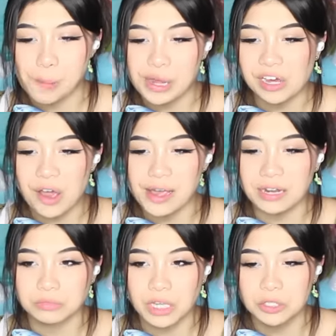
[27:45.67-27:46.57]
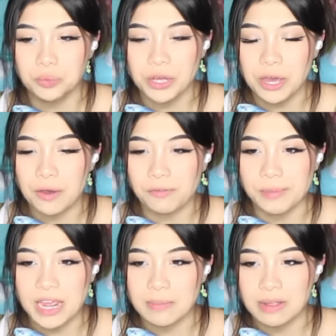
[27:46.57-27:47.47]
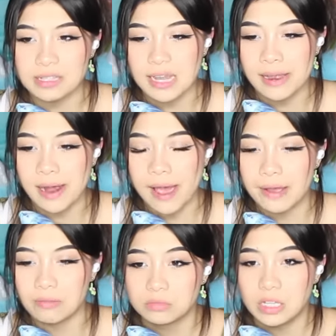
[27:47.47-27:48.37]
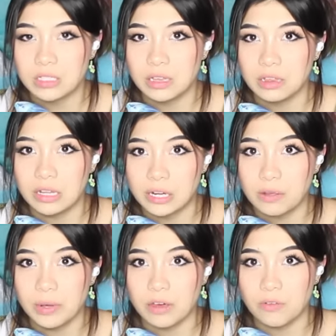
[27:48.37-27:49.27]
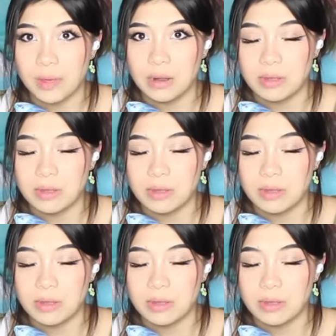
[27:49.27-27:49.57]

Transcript: god, it's Rico from Hannah Montana. That's literally Rico from Hannah